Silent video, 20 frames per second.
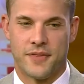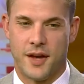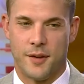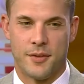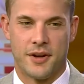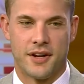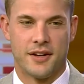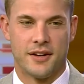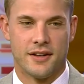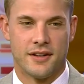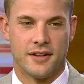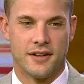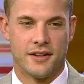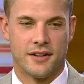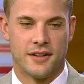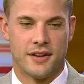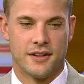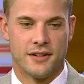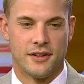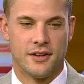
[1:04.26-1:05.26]
I mean,
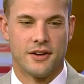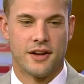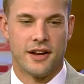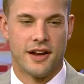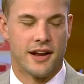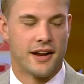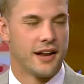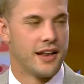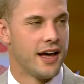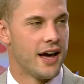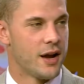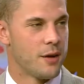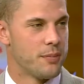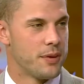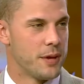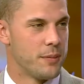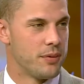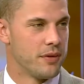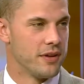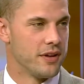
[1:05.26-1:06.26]
looking at a lot of
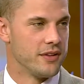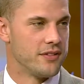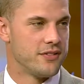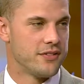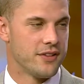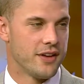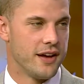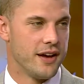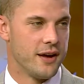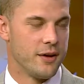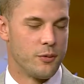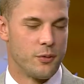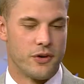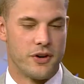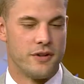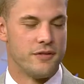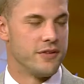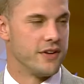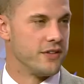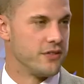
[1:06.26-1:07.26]
people, it's
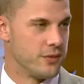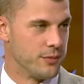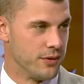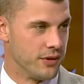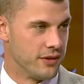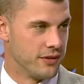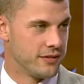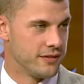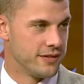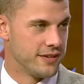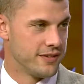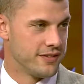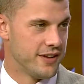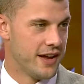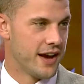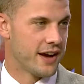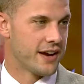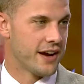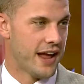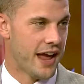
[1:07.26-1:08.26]
we're invincible. It's
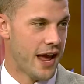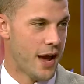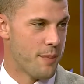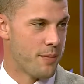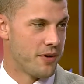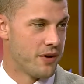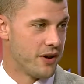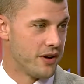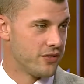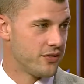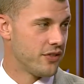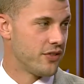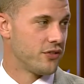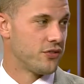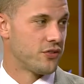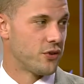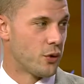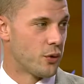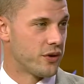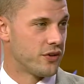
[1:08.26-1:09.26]
not going to happen to us. The
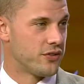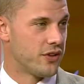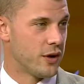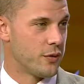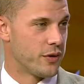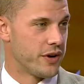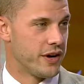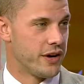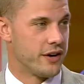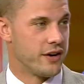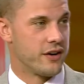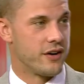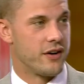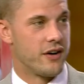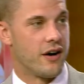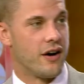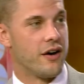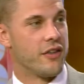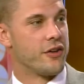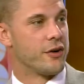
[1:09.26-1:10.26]
stories that we hear
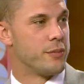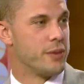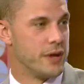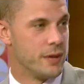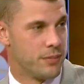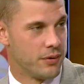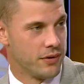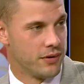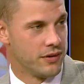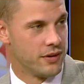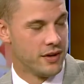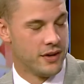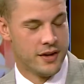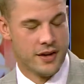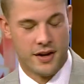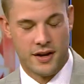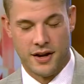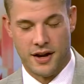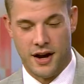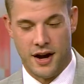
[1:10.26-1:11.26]
are other people.
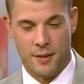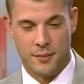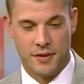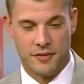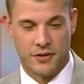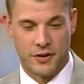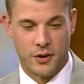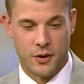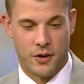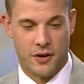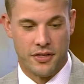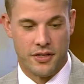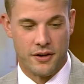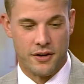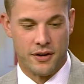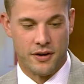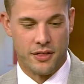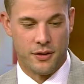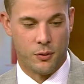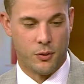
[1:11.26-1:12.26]
If you go on
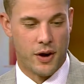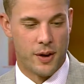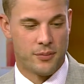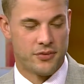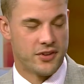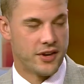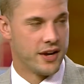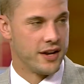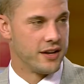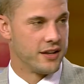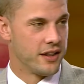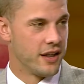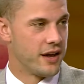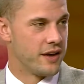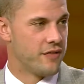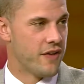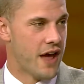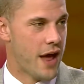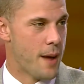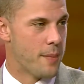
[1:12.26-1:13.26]
the website
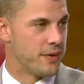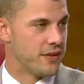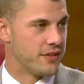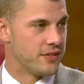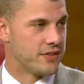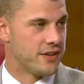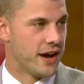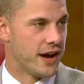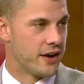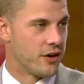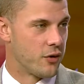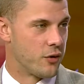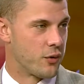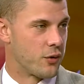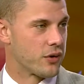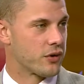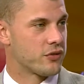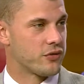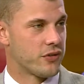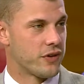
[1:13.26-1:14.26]

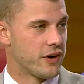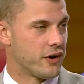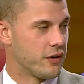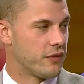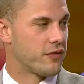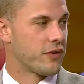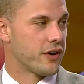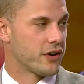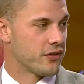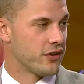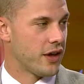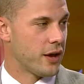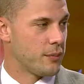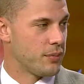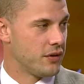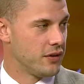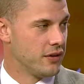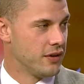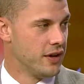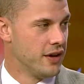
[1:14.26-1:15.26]
lifehappens.org, for
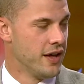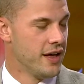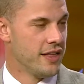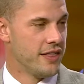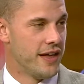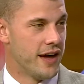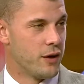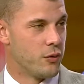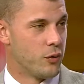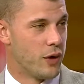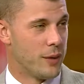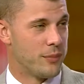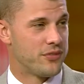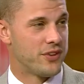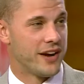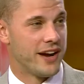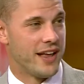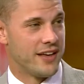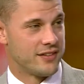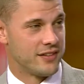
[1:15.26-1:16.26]
example, that
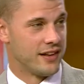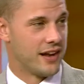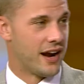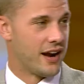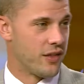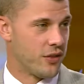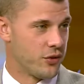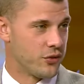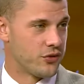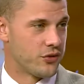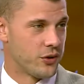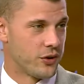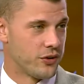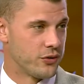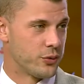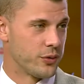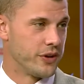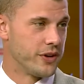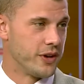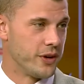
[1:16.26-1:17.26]
website has a lot of those
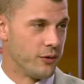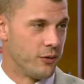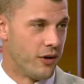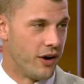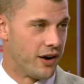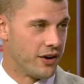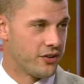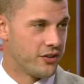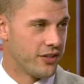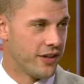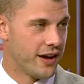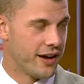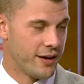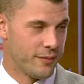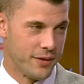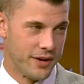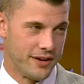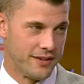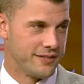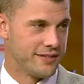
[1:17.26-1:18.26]
stories where you can watch that.
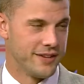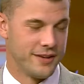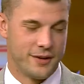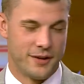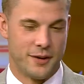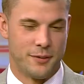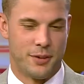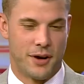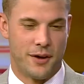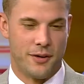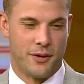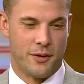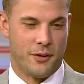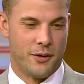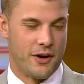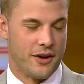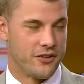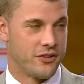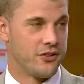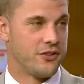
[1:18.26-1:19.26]
I mean, you probably don't
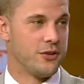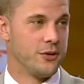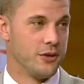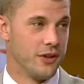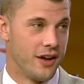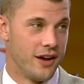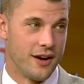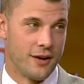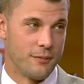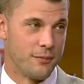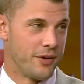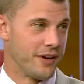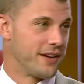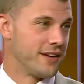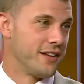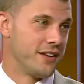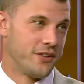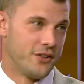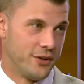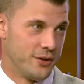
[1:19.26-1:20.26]
want to watch it too long,
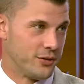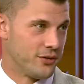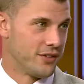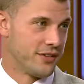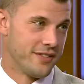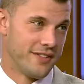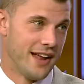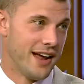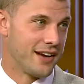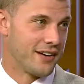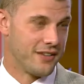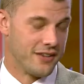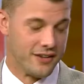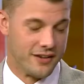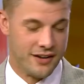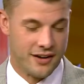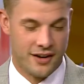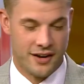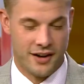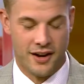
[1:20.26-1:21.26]
bring tissues, it's not
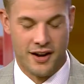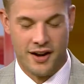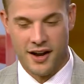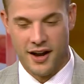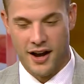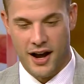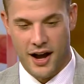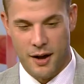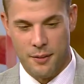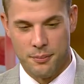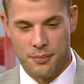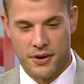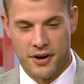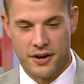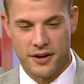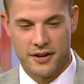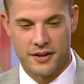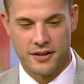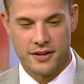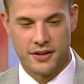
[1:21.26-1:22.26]
good.
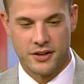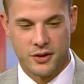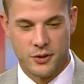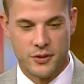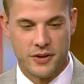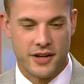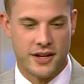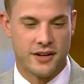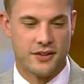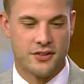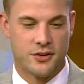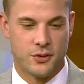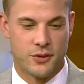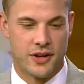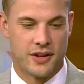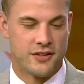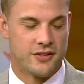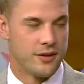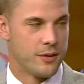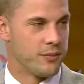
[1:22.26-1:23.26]
But you need to
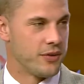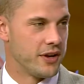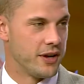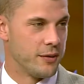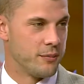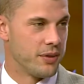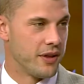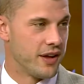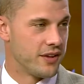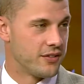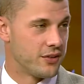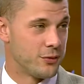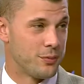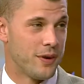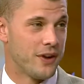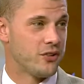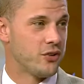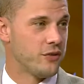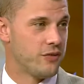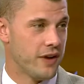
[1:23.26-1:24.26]
get something in place,
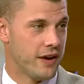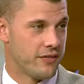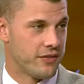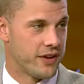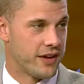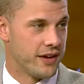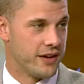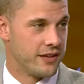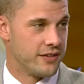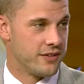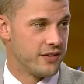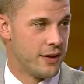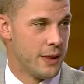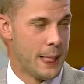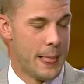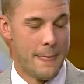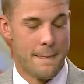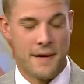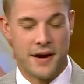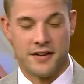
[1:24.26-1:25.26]
especially if you have kids.
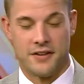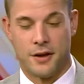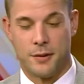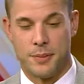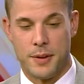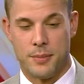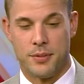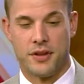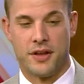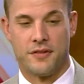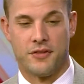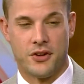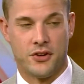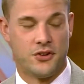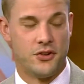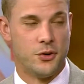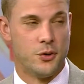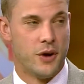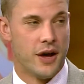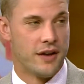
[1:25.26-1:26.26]
I tell people, if you
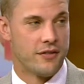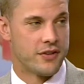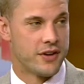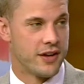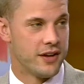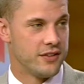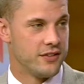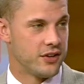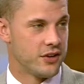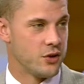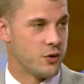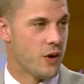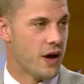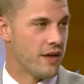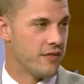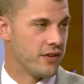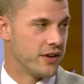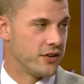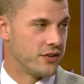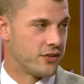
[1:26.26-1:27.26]
do have kids and you
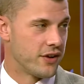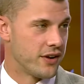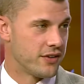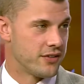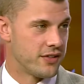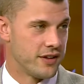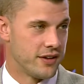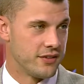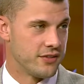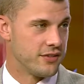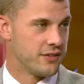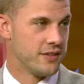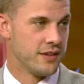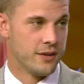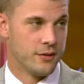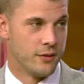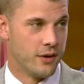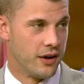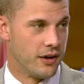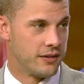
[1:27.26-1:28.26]
haven't addressed this,
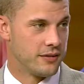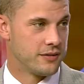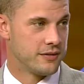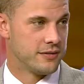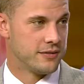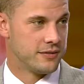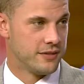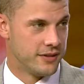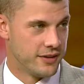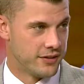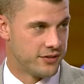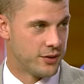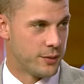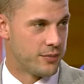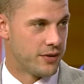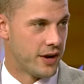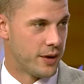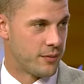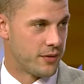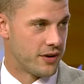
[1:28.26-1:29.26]
well, it's
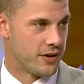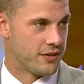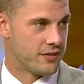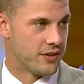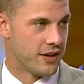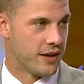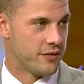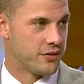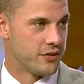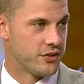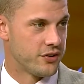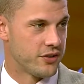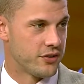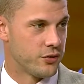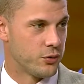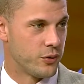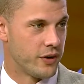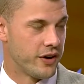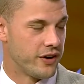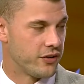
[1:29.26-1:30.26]
September, it's Life
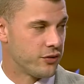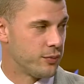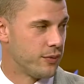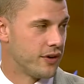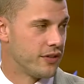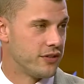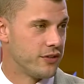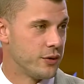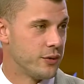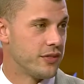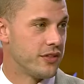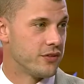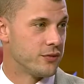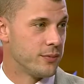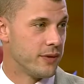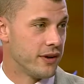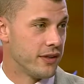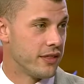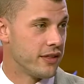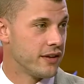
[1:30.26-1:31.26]
Insurance Awareness Month, do it this
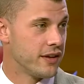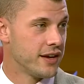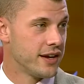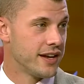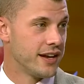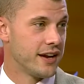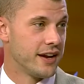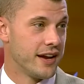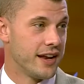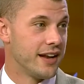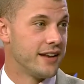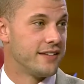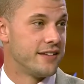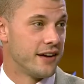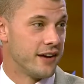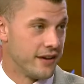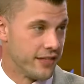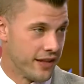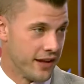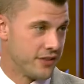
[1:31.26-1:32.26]
month. Get it
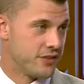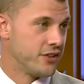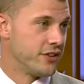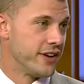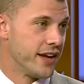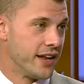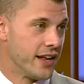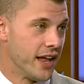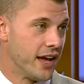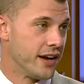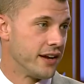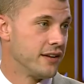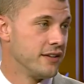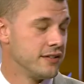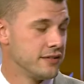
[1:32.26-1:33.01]
done, that's your deadline.